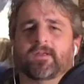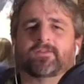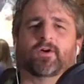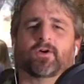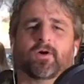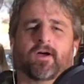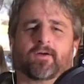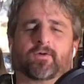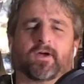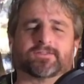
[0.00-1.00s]
So a
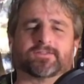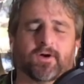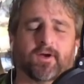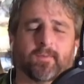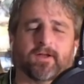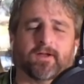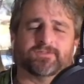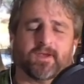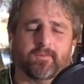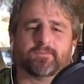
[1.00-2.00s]
quick story about
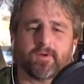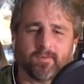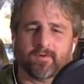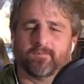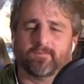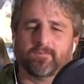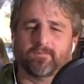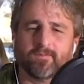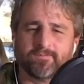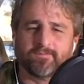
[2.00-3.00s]
Jamin. We were
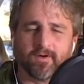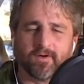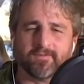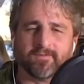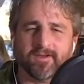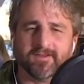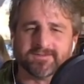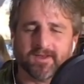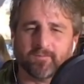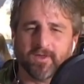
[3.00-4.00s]
photographing in the
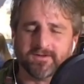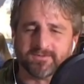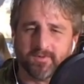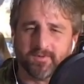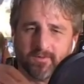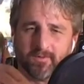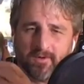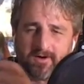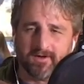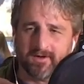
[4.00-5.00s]
same place, and we were
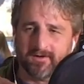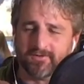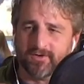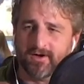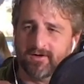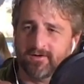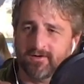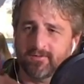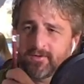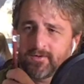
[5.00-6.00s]
walking down a trail
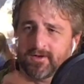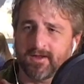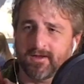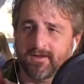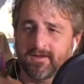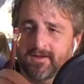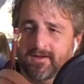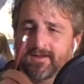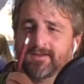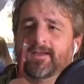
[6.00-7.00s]
one day.
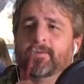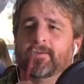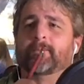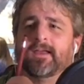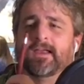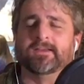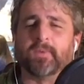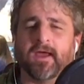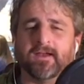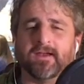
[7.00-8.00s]
And he's
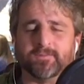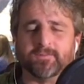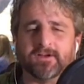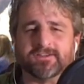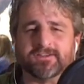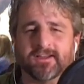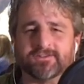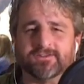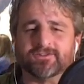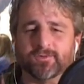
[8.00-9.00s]
paying as much
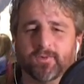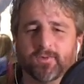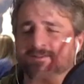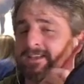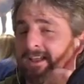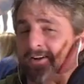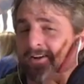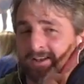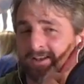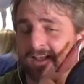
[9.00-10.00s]
attention to what he's
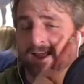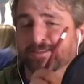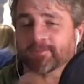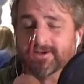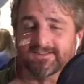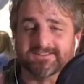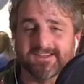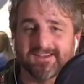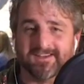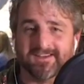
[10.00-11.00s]
hearing as what he's
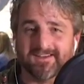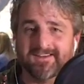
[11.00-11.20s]
seeing.